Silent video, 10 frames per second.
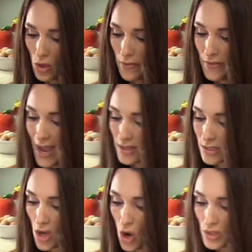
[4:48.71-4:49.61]
good. That
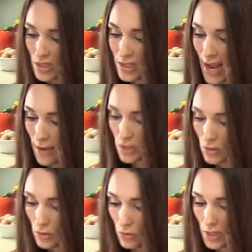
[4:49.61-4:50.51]
sauce is
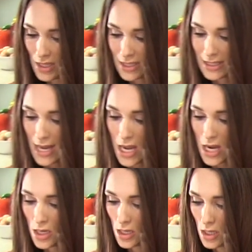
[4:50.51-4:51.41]
absolutely insane.